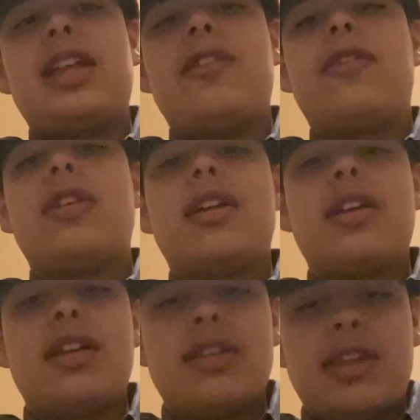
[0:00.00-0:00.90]
if
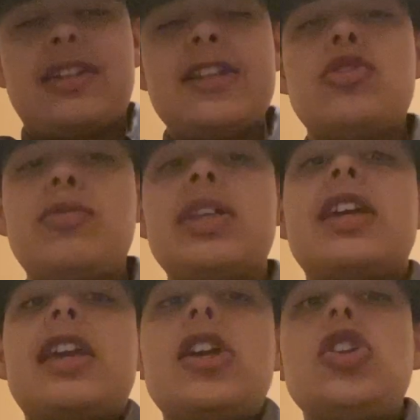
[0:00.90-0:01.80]
like these would be
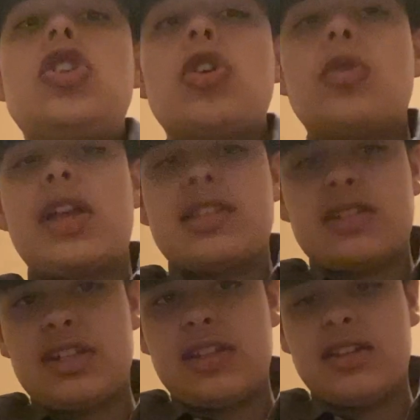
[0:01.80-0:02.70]

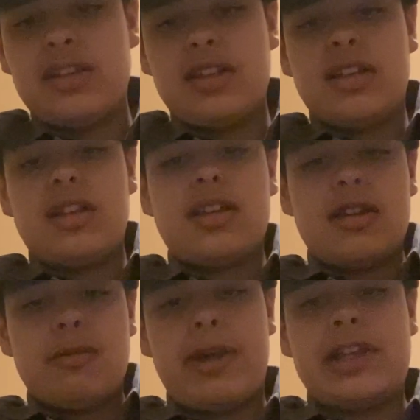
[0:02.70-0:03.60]
interesting
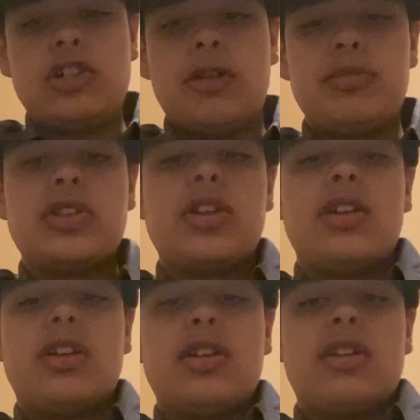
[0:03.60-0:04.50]
matchups.
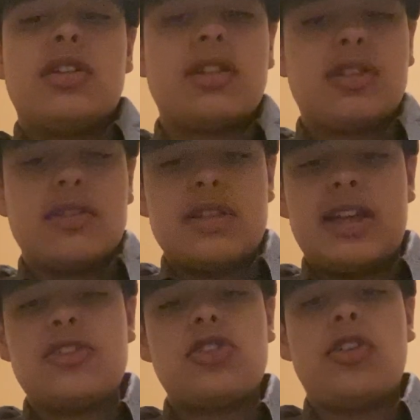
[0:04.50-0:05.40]

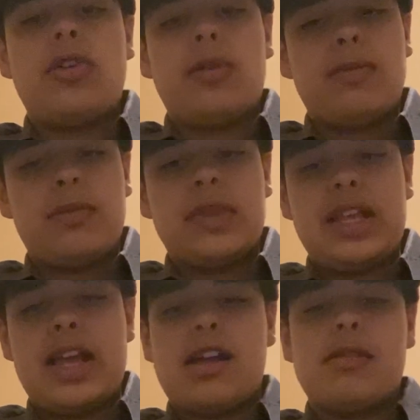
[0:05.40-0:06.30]
And so,
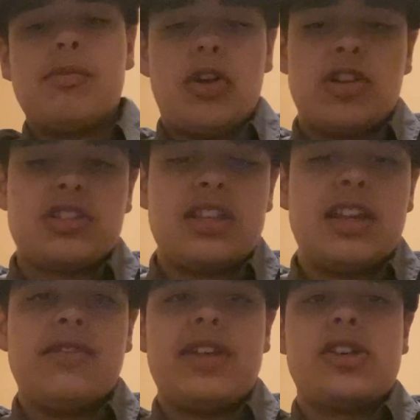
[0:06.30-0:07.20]
yeah, Boston
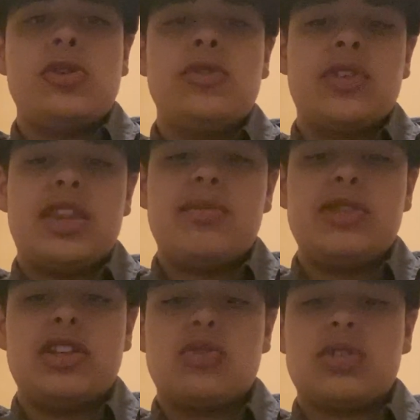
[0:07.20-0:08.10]
and Vancouver, that'd
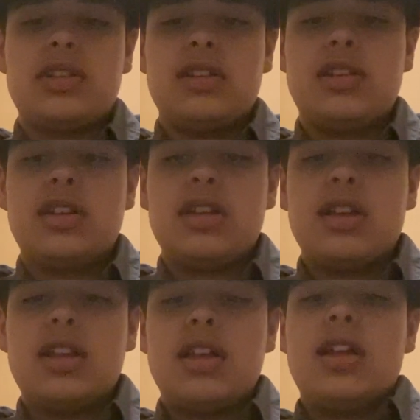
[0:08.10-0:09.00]
be interesting.
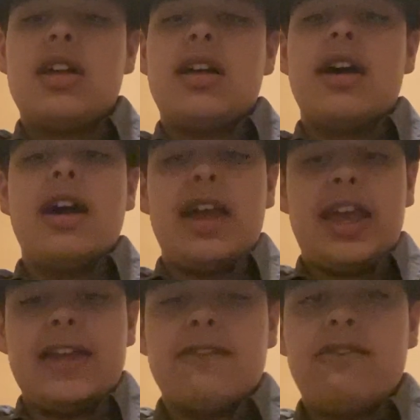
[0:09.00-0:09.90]

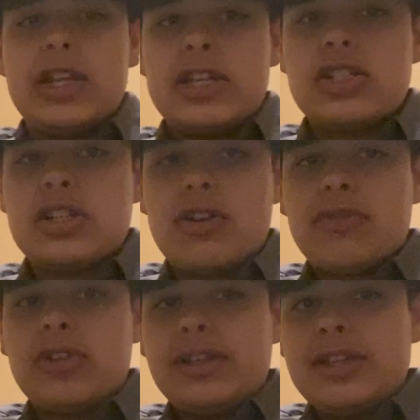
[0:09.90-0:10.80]
And finishing
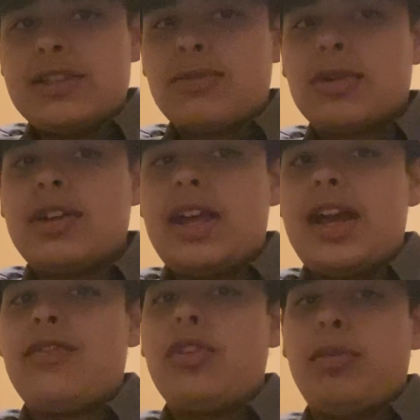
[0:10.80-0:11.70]
off the list, we're going to
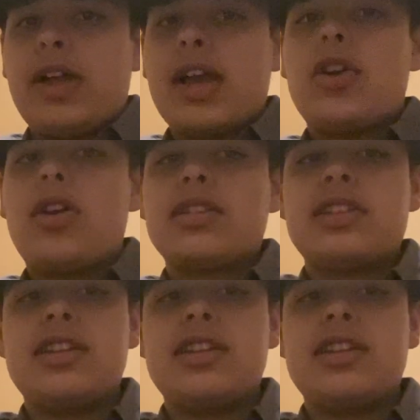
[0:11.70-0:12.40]
have the Blackhawks